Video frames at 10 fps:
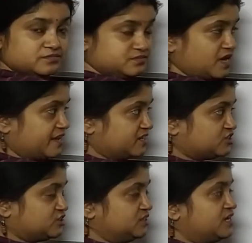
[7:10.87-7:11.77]

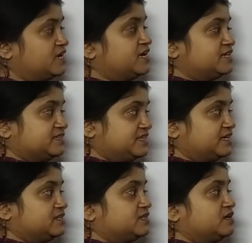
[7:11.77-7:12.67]
direction,
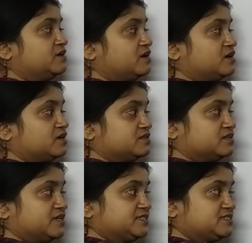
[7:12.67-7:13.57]
then
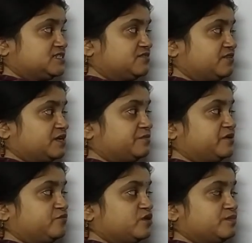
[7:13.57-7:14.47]
the resistive
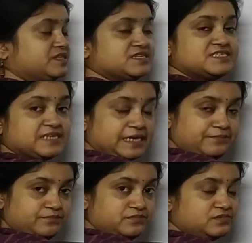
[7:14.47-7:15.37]
element will be the same
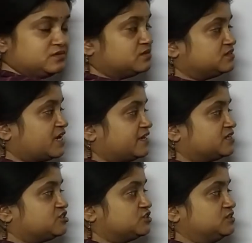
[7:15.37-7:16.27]

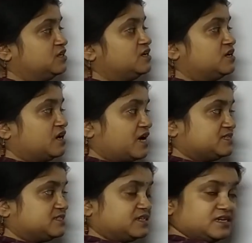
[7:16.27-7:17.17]
direction
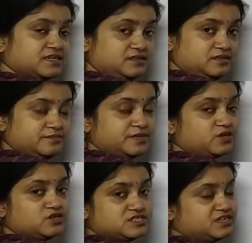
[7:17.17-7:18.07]
as the current,
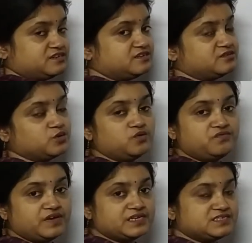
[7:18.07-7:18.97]
because there is no
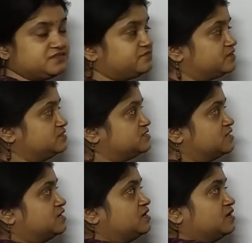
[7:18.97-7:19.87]
phase difference.
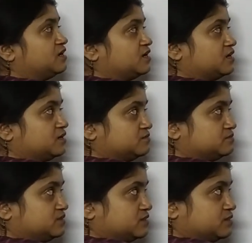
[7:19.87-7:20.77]

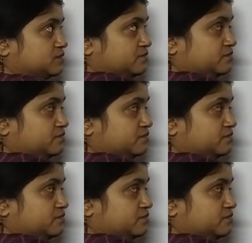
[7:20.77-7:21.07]
The